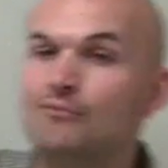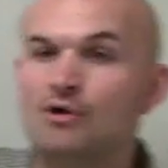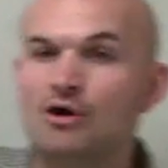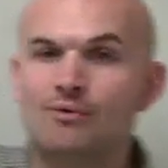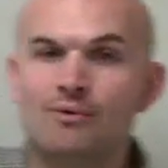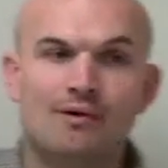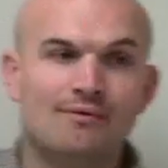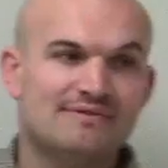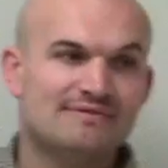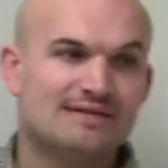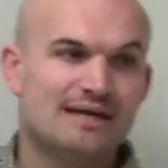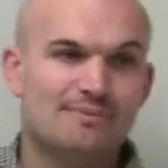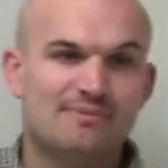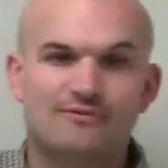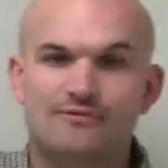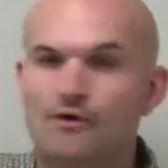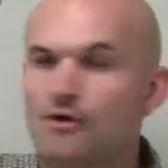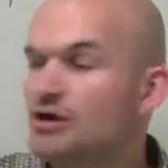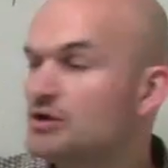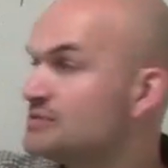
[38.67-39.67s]
well, what we've done
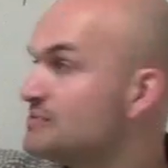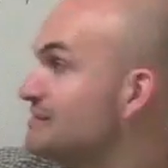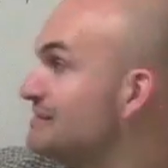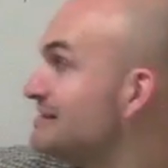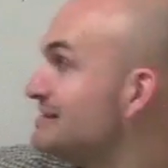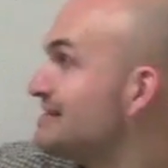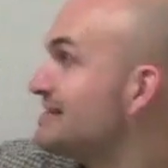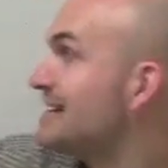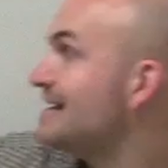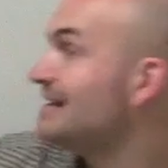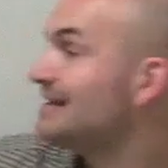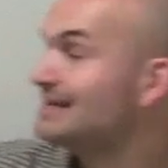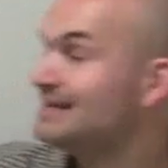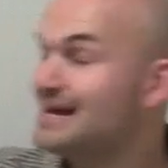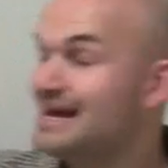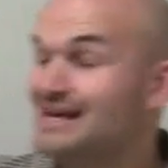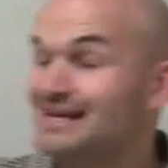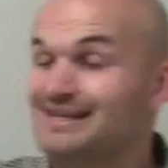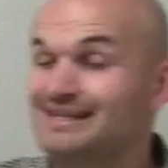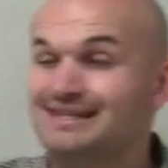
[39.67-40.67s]
before is we just take
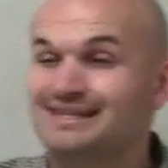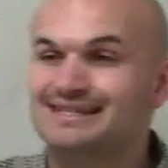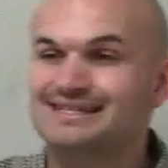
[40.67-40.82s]
taken